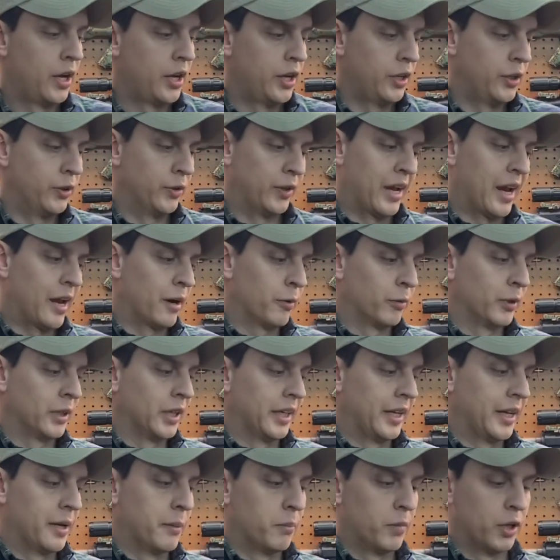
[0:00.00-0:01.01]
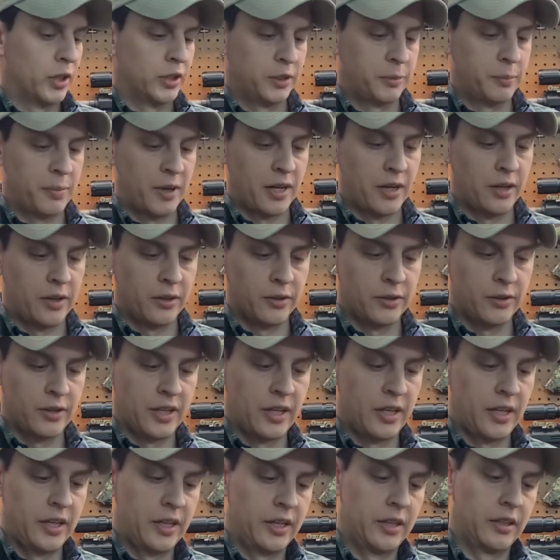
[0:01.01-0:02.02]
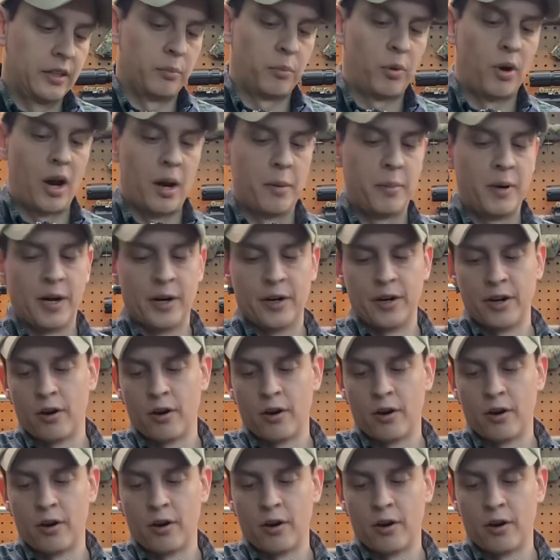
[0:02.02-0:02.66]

you can't really get much better than the Primary